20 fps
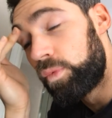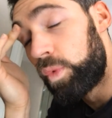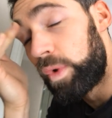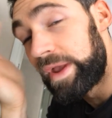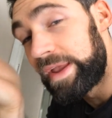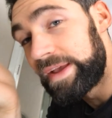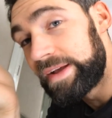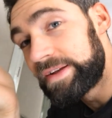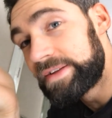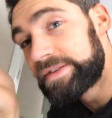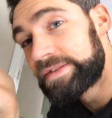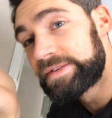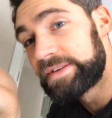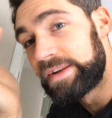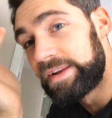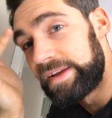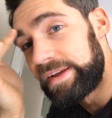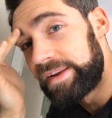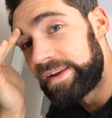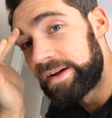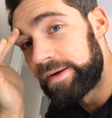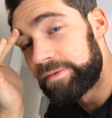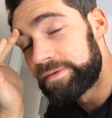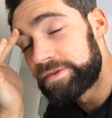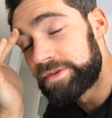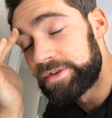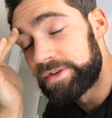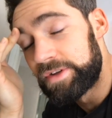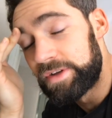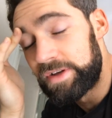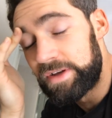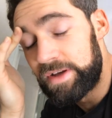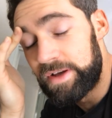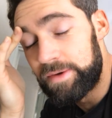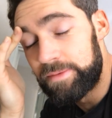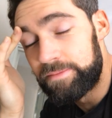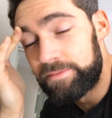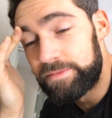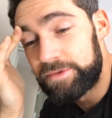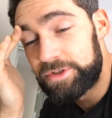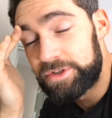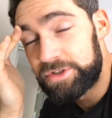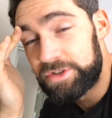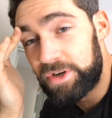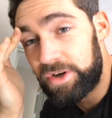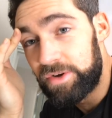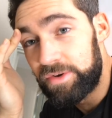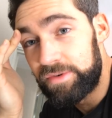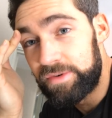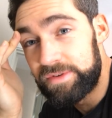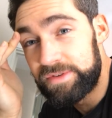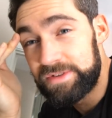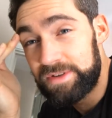weeks leading up to the um, show,